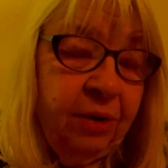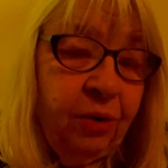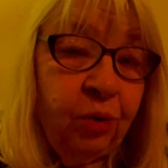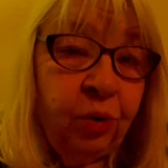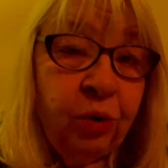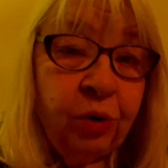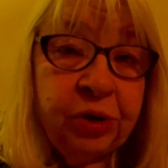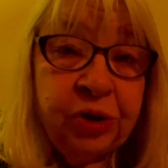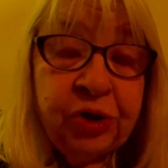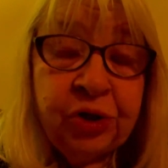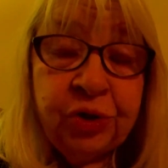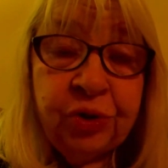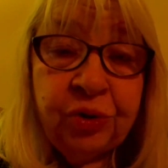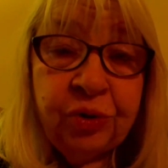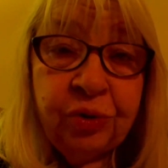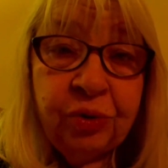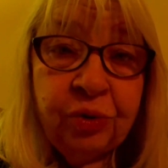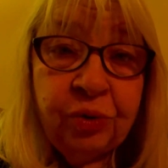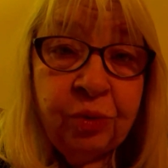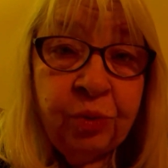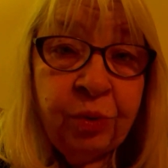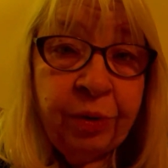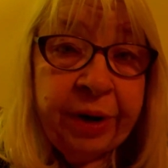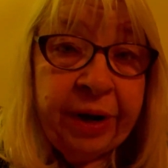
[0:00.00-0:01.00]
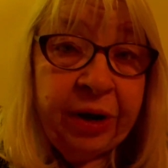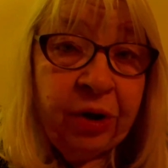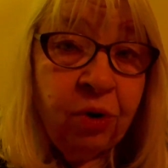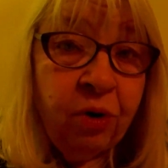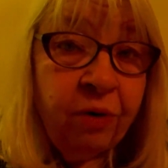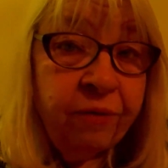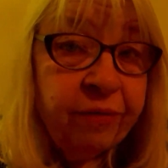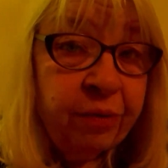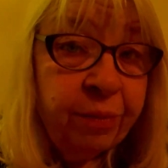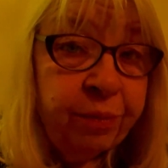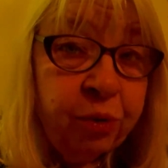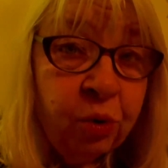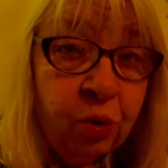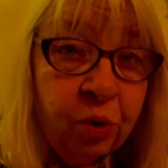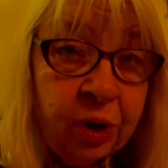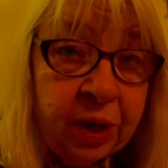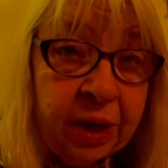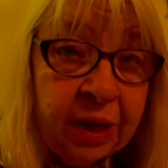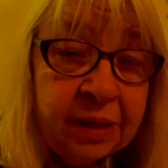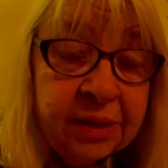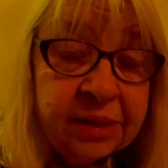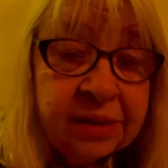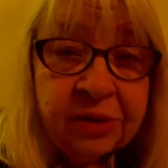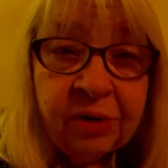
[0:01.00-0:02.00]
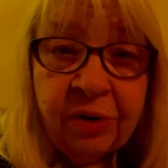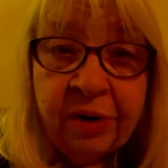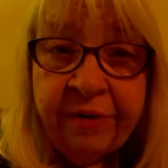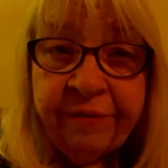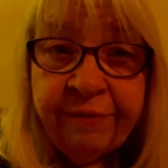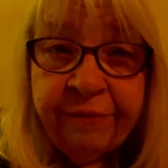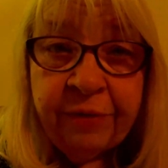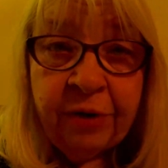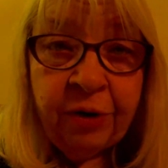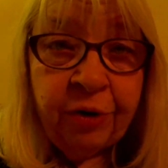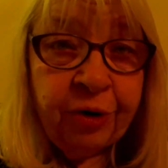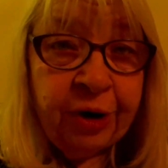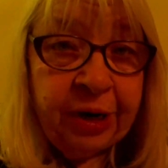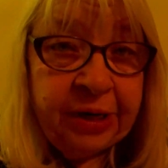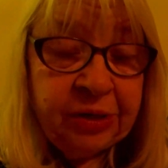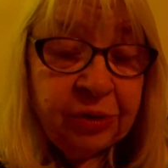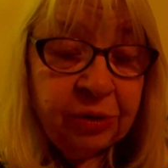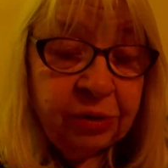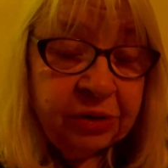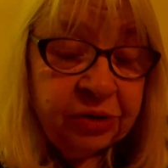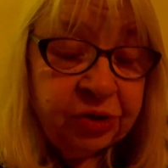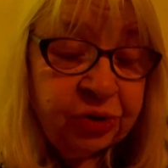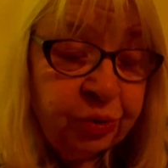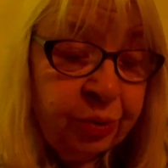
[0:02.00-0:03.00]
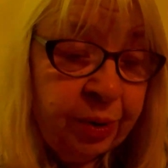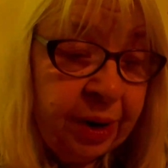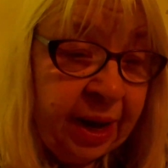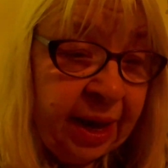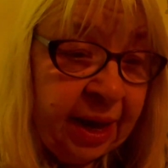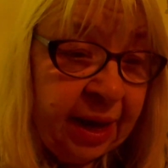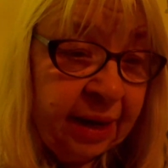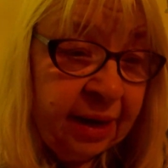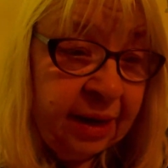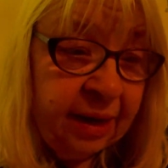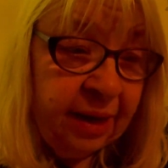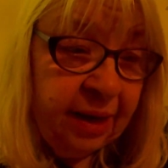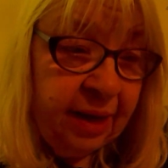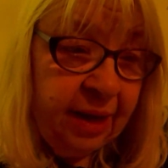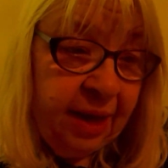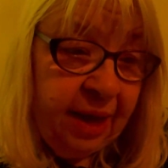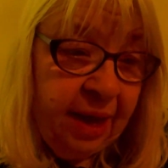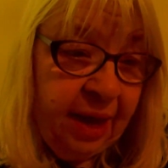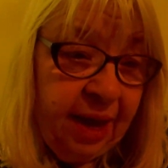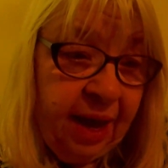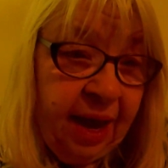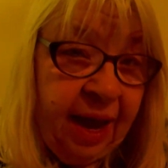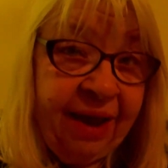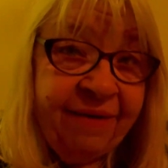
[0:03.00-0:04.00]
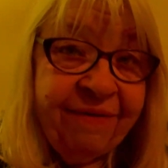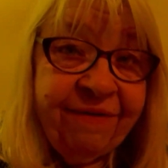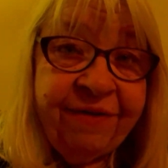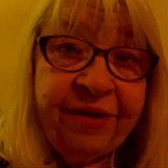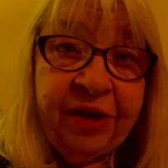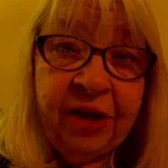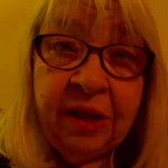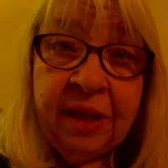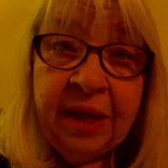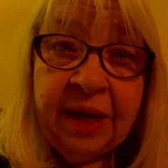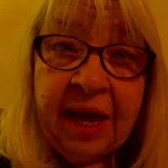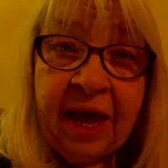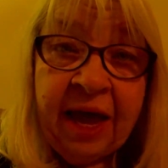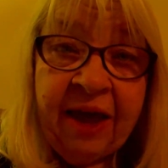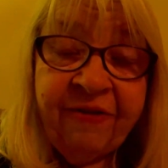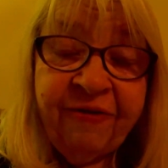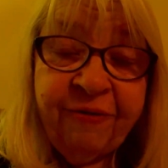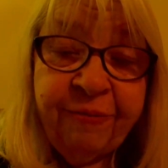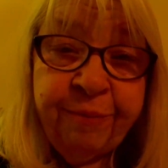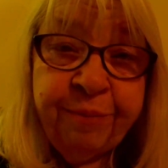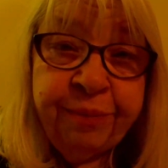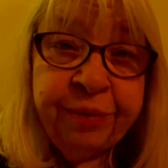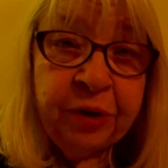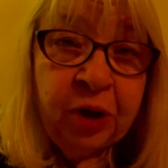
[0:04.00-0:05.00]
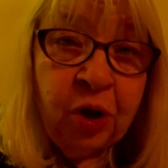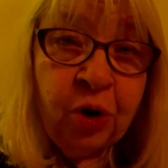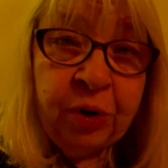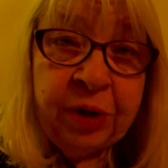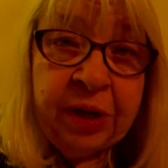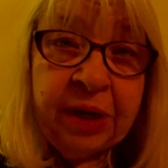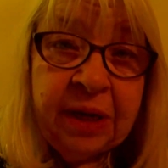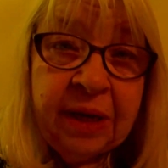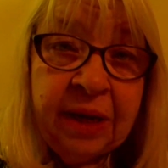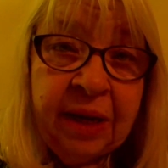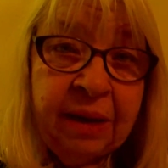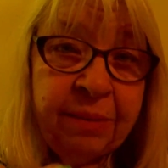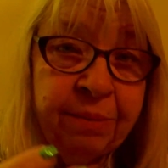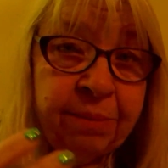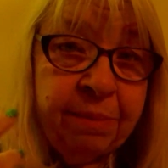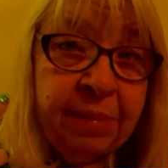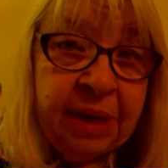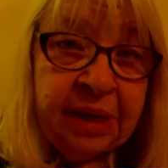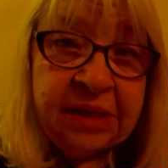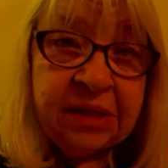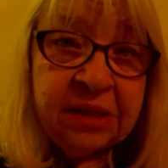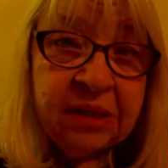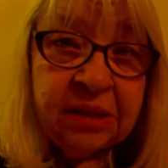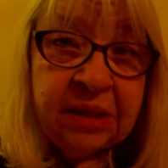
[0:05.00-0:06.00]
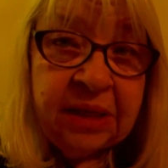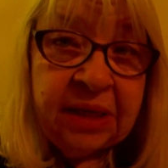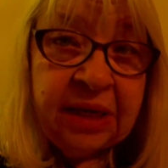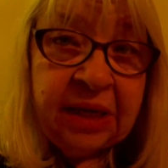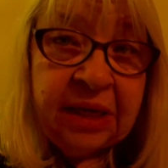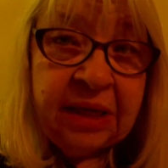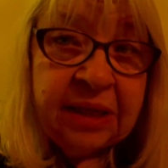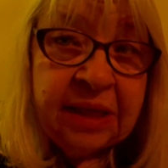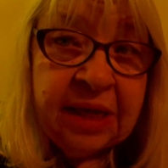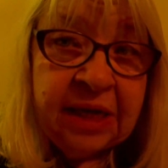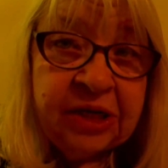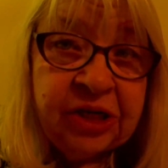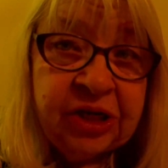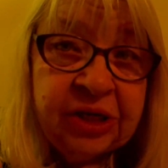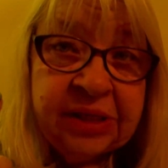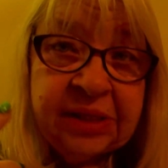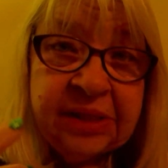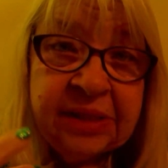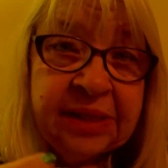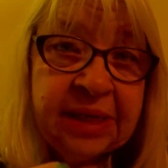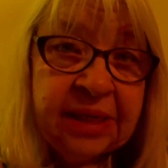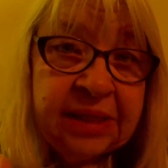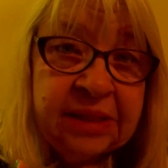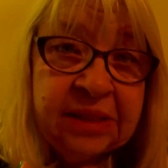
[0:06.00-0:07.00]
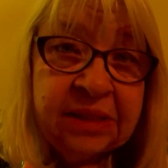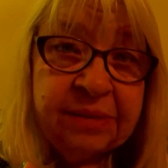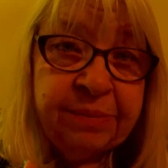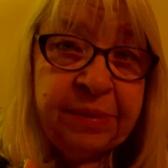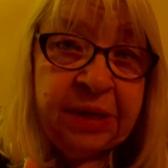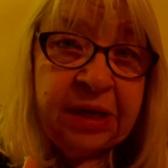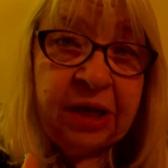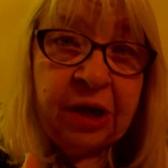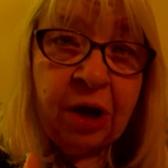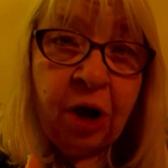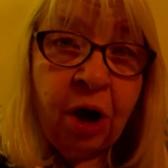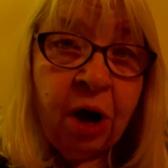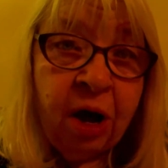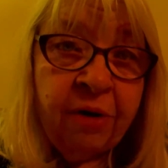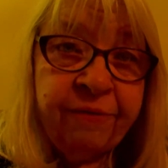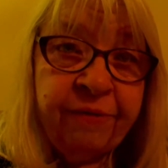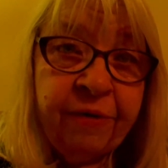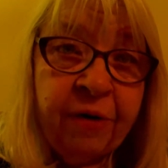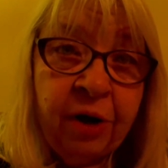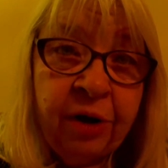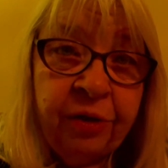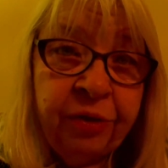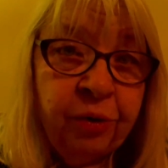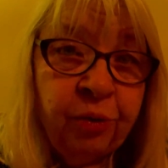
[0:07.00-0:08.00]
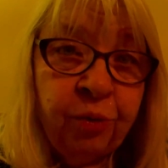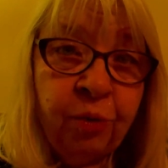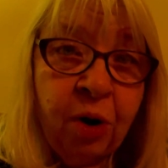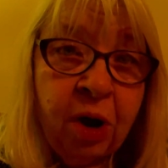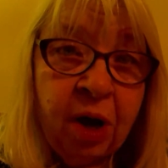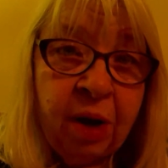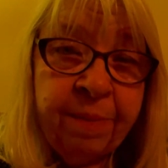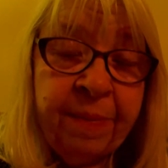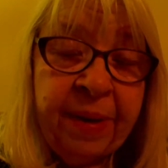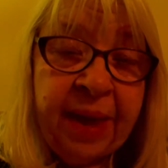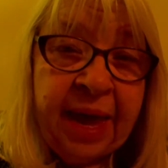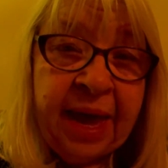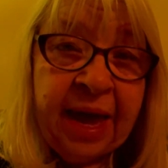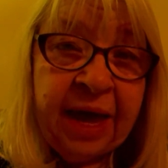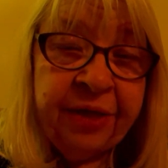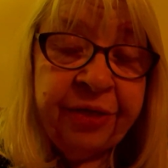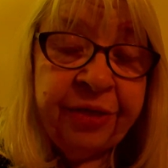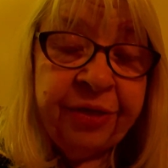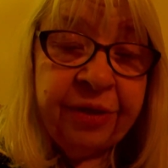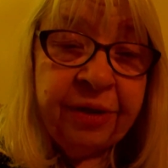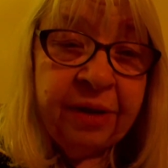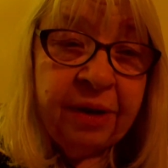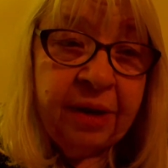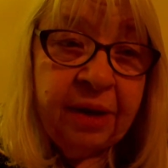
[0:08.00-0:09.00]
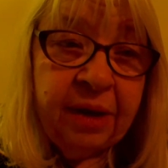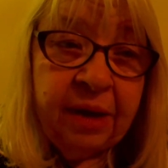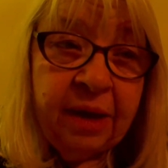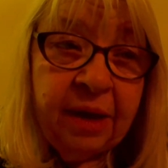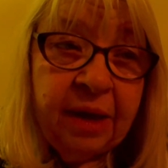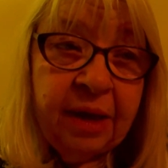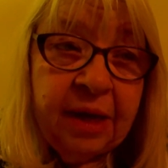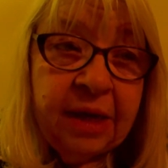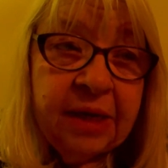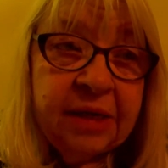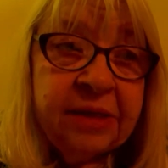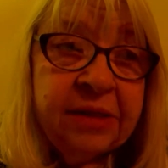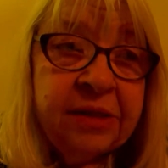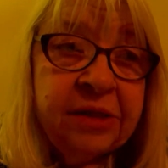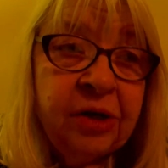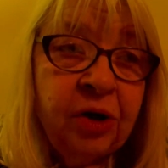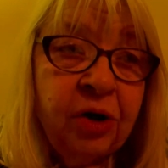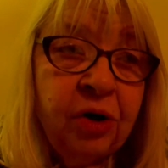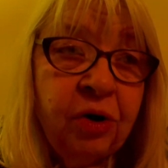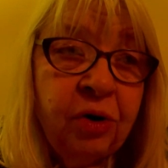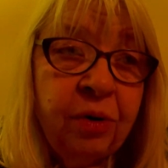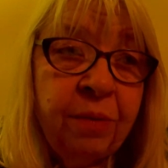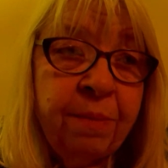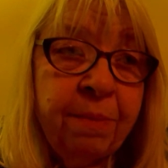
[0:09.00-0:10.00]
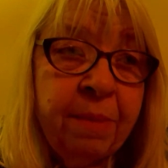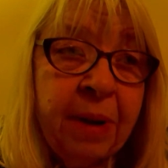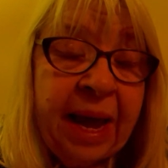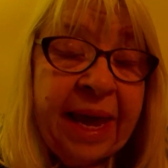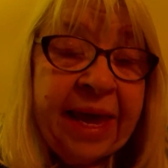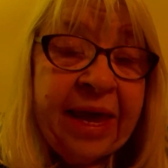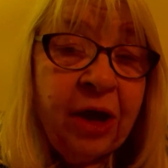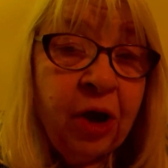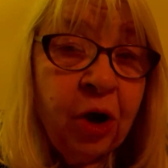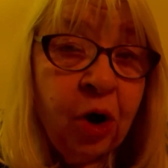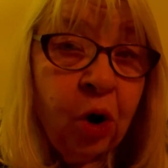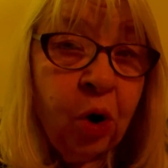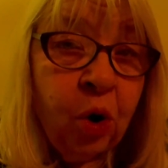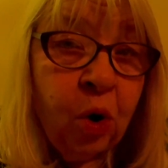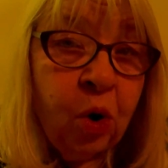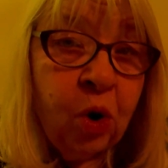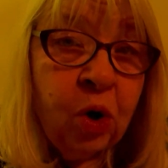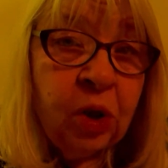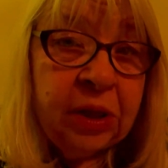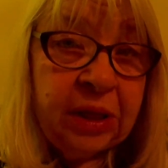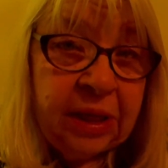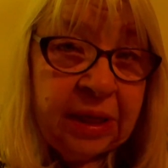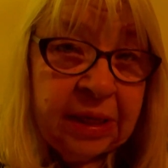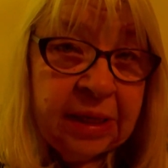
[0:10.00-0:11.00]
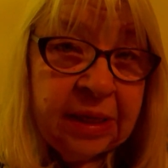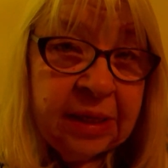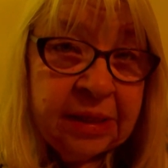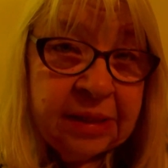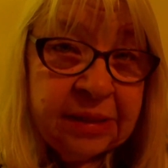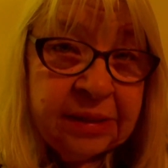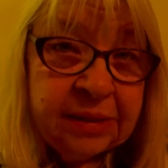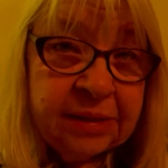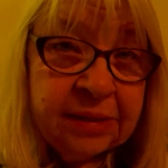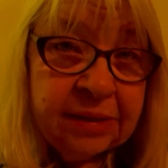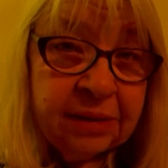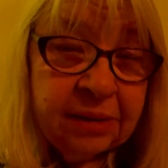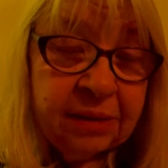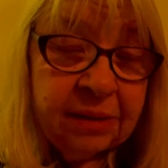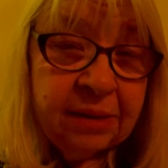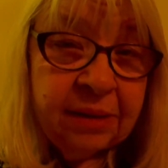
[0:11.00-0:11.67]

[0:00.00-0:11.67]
or two where I go over points or, or I don't track I feel like I've blown it and mentally that just sets me off on the wrong path so my goal is